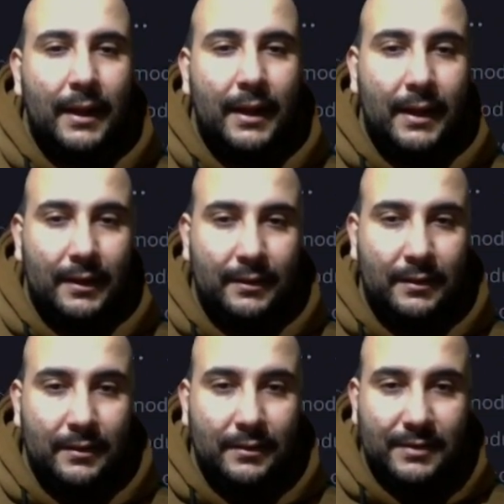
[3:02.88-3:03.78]
add
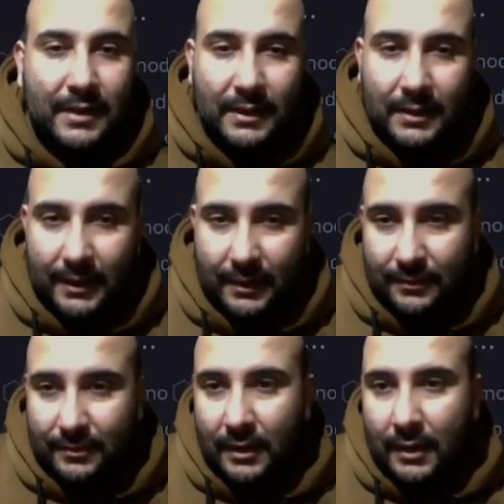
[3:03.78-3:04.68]
scan
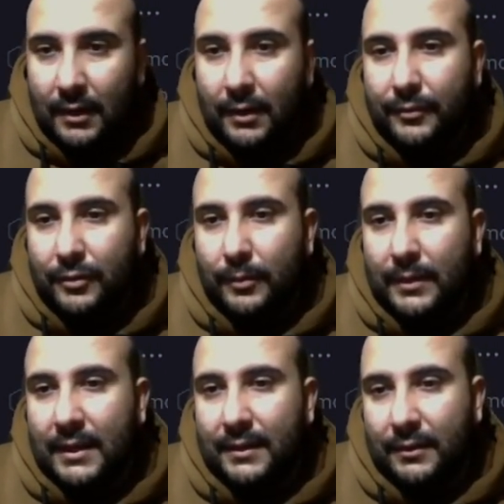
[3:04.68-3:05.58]
diers if you
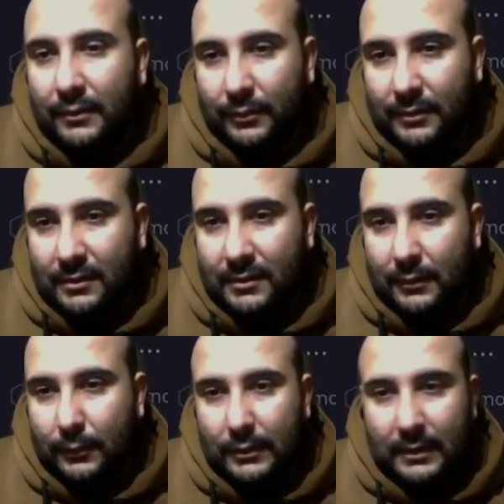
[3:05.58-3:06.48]
plan to use it
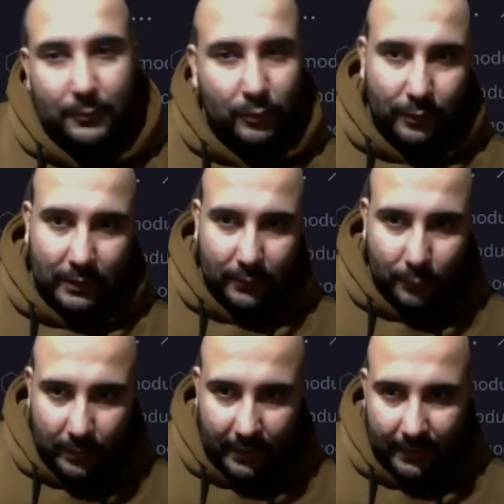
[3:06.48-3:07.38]
in a modular
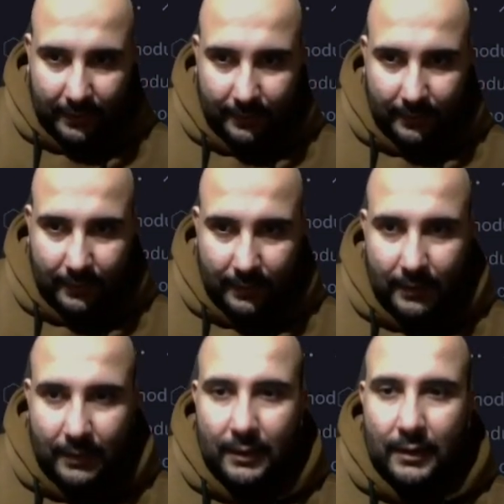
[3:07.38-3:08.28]
way.
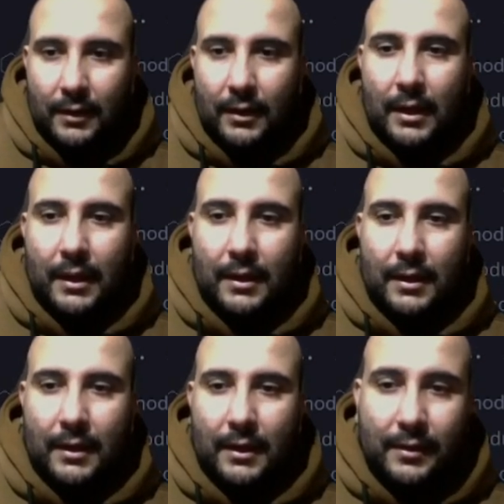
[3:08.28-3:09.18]

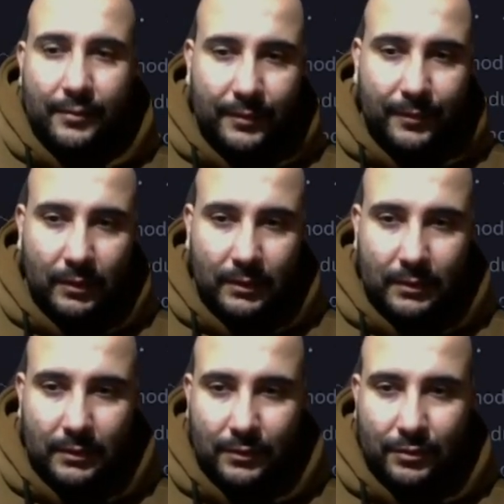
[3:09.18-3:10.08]
Every
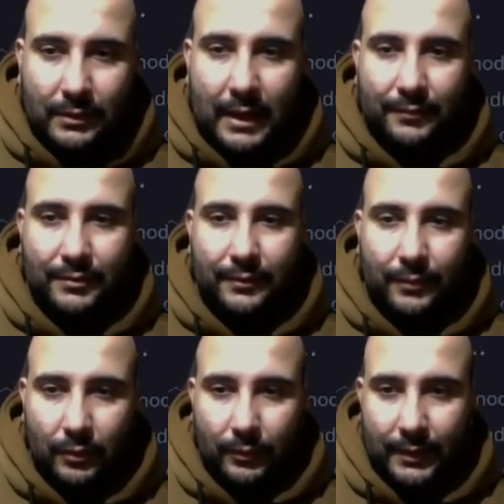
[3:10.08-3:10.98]
folder should have the
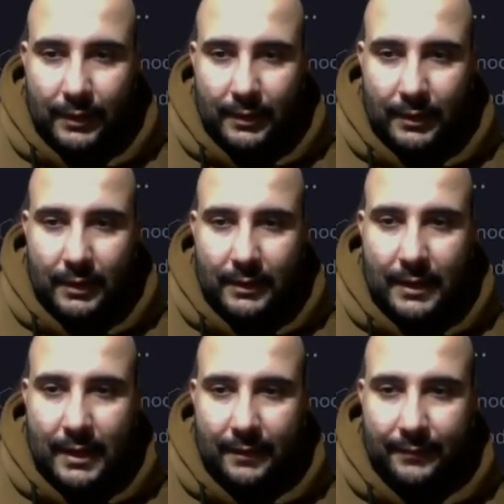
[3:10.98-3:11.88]
following. It
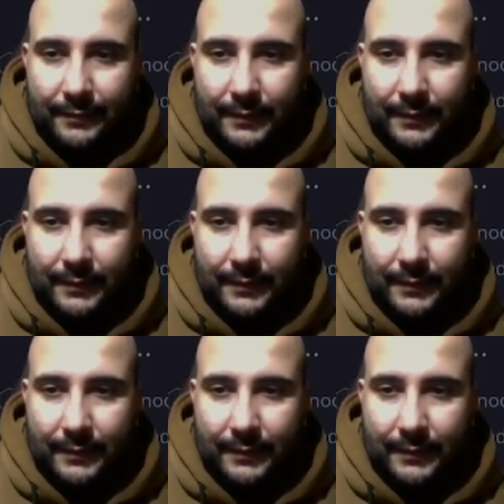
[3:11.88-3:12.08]
have